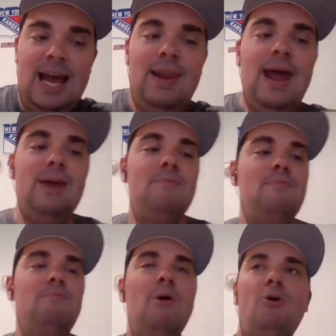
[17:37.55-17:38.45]
And
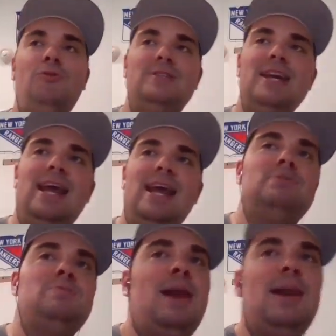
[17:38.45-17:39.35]
then both
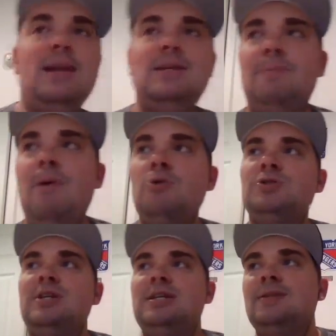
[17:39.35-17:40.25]
teams made it into the
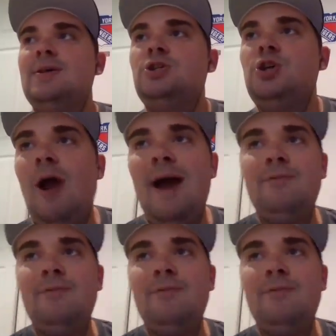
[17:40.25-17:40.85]
postseason this year.